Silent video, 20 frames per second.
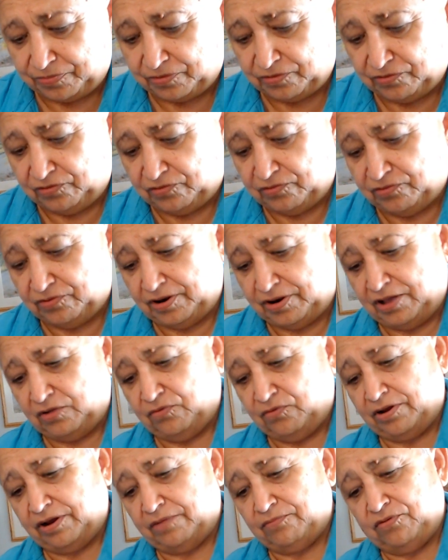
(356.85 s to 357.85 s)
So now
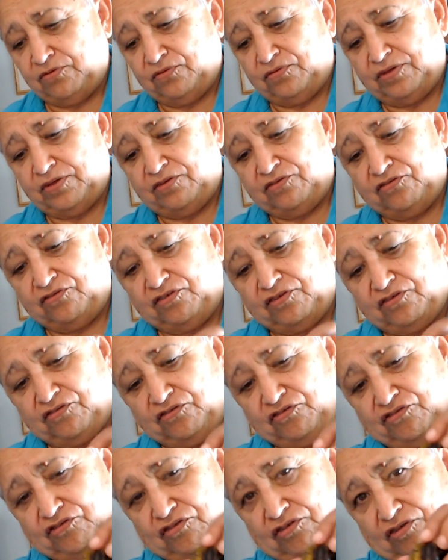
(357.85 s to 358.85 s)
what I'm doing is
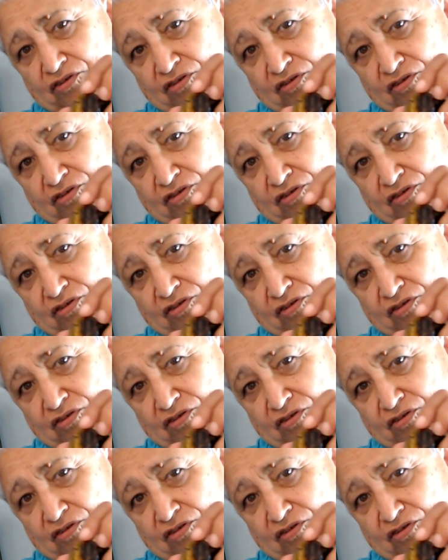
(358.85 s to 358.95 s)
just